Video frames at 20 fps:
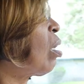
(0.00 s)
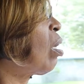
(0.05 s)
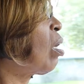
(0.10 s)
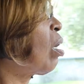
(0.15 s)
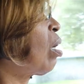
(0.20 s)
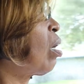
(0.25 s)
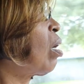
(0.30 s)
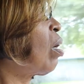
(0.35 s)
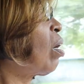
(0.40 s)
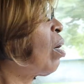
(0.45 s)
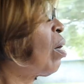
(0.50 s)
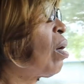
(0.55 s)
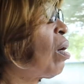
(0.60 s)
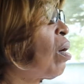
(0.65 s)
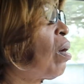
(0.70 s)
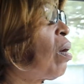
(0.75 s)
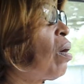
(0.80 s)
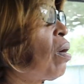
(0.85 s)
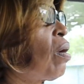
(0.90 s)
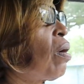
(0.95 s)
Granny,
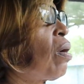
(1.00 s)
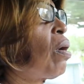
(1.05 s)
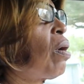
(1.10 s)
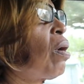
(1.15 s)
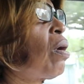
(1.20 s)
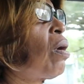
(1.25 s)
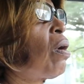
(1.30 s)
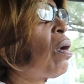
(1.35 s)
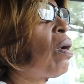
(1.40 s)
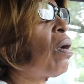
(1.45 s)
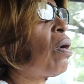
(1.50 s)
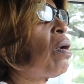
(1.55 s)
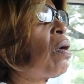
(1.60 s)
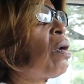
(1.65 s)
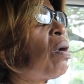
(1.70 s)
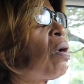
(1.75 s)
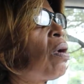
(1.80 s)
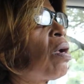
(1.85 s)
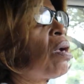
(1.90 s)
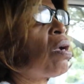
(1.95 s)
fix your
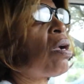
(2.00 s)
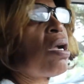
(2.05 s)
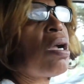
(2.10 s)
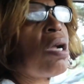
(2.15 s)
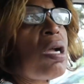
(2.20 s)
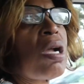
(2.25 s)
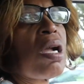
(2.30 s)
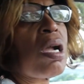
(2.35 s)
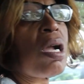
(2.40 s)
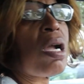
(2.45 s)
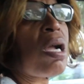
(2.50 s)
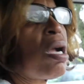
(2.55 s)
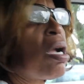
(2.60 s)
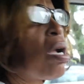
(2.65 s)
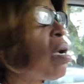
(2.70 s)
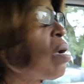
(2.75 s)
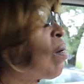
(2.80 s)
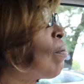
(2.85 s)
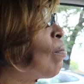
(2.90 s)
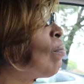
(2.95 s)
face.
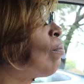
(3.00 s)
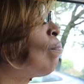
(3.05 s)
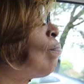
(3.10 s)
Smile.